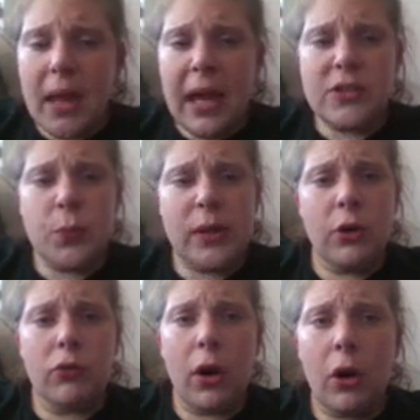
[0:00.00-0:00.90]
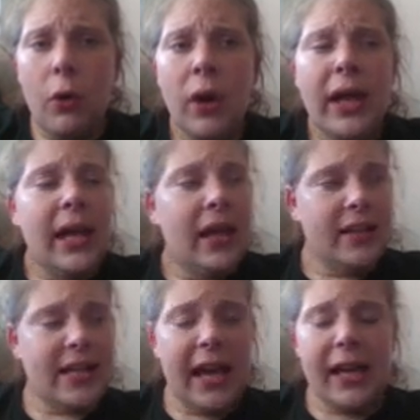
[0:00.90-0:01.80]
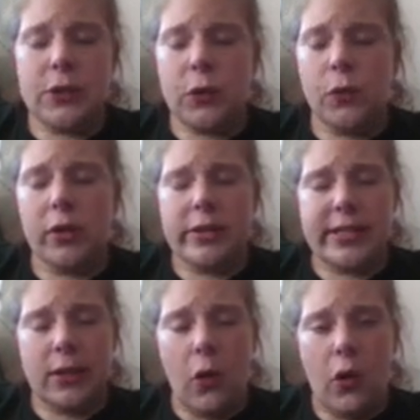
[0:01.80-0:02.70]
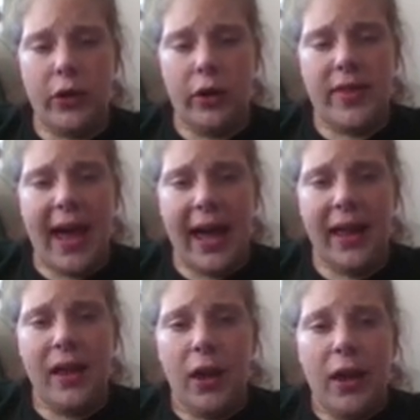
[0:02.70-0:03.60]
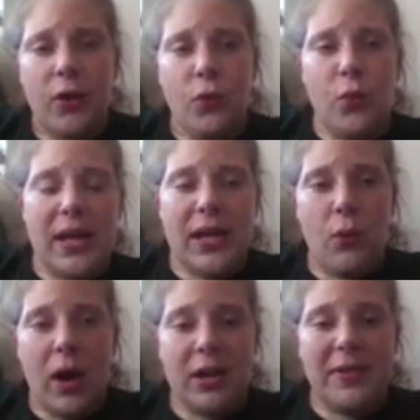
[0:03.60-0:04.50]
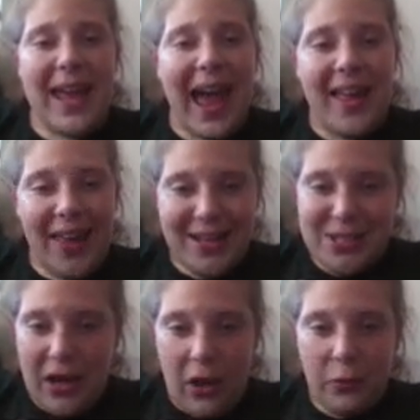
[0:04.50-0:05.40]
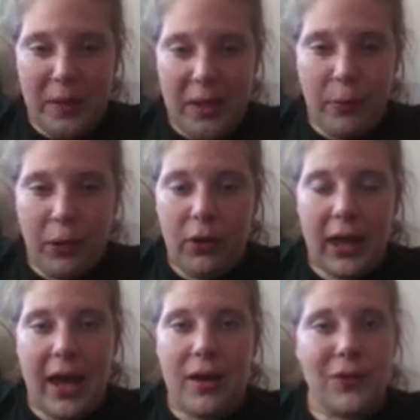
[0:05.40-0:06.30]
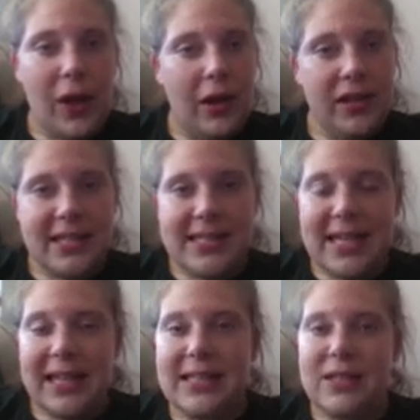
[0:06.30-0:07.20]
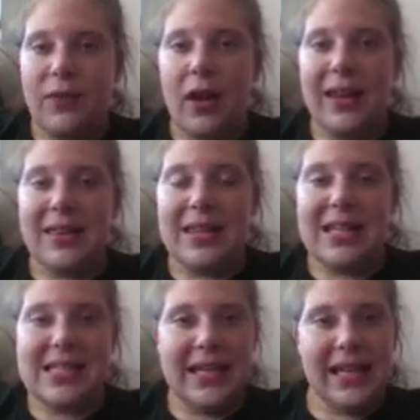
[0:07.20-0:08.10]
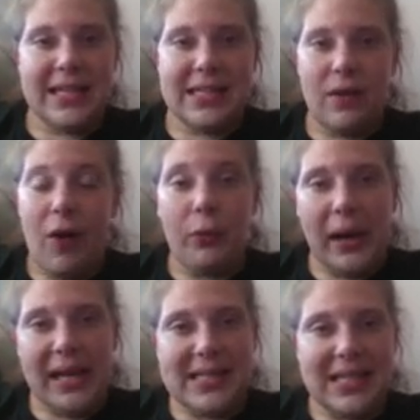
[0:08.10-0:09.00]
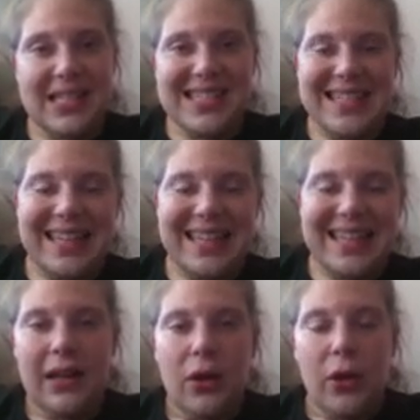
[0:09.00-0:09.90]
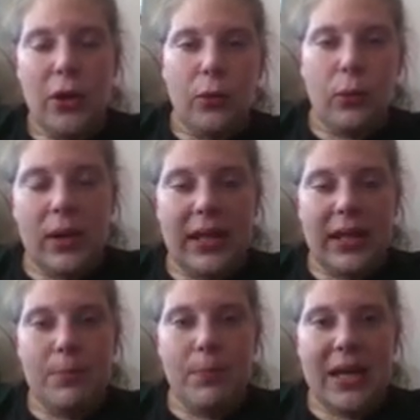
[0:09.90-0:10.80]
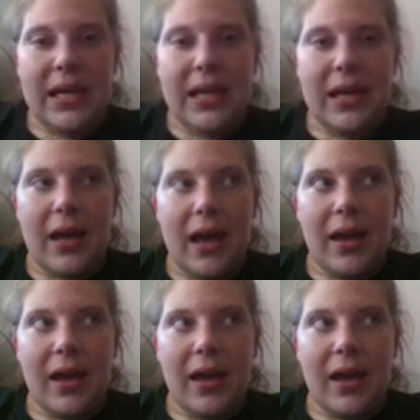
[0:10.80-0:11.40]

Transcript: as we grow into high schoolers and older, that we want to be allies to all people of all descents, of all ethnicities, of all races, and really be,